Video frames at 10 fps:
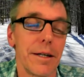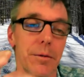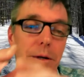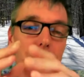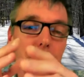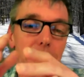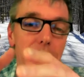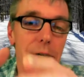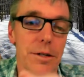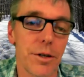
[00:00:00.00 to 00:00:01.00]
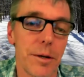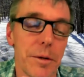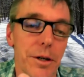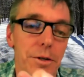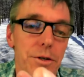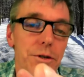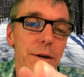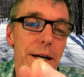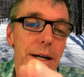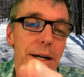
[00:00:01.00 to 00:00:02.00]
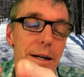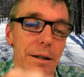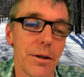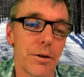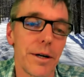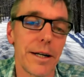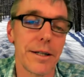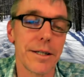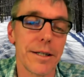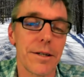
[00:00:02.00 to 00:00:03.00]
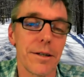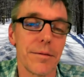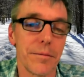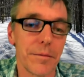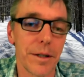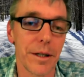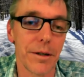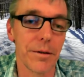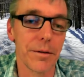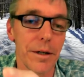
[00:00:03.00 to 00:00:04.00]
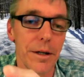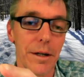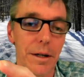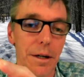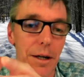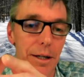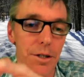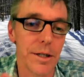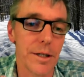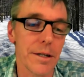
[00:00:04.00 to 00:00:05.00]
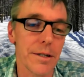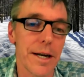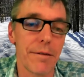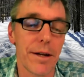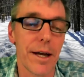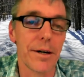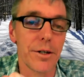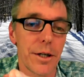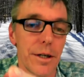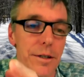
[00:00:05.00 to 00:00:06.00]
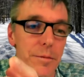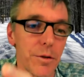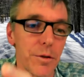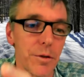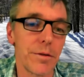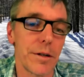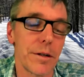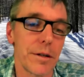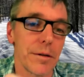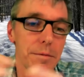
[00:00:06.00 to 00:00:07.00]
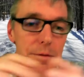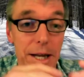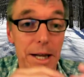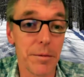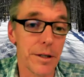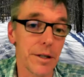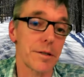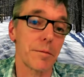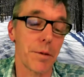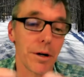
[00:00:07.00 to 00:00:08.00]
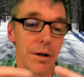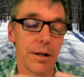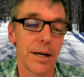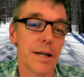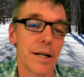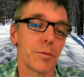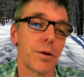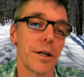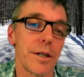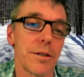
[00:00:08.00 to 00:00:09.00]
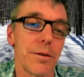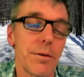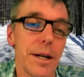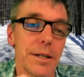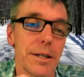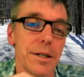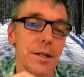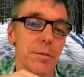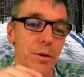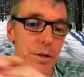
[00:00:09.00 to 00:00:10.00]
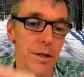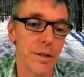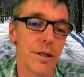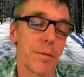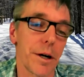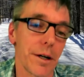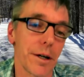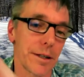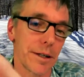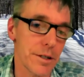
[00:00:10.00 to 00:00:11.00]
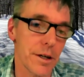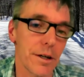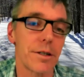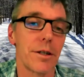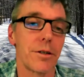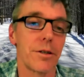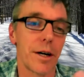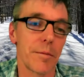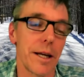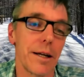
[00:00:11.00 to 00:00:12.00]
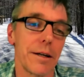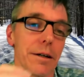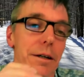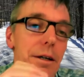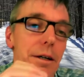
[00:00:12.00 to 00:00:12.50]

And so when you try to get a stream to go straight in a low gradient system, you know, it just doesn't have the energy to move the sediment that's a part of the natural process through that system. So it starts to deposit and it starts to try to meander.